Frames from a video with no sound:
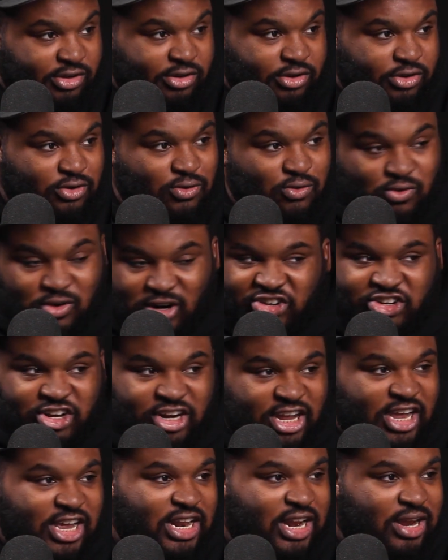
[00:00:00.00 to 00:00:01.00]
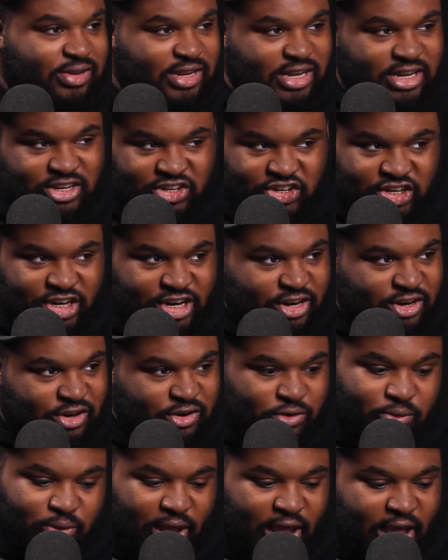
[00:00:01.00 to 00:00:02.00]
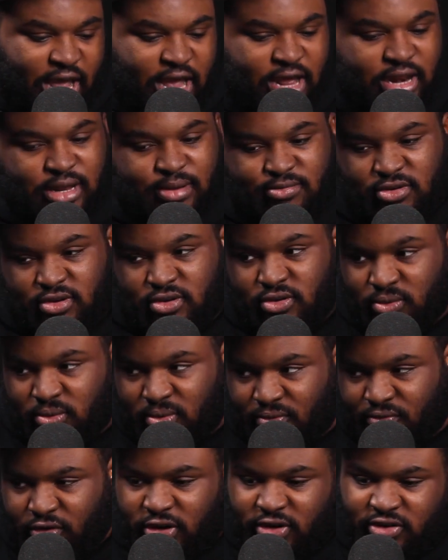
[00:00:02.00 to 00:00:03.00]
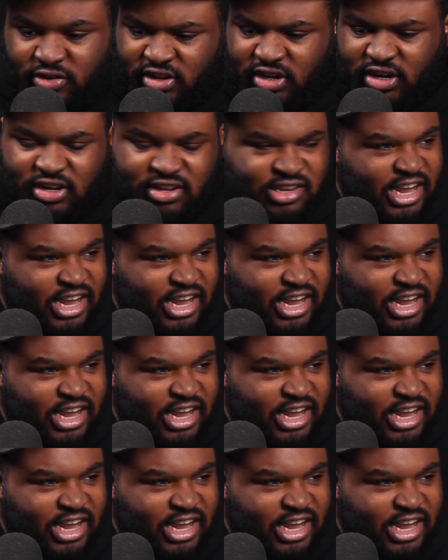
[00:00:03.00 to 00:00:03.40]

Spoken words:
You rushing the hell out the engineer to do the ad libs and do the verse and this,